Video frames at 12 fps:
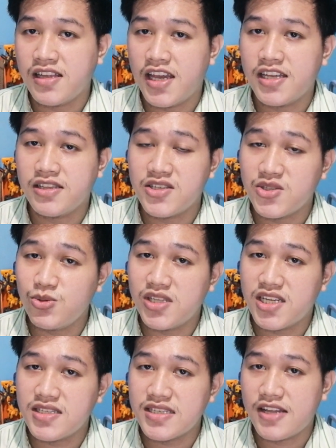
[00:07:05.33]
and the
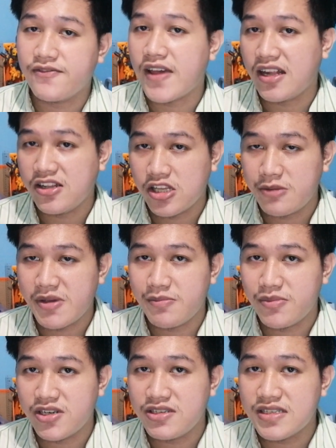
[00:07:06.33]
students and faculty
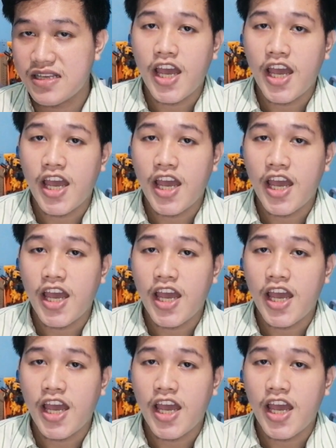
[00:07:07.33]
members,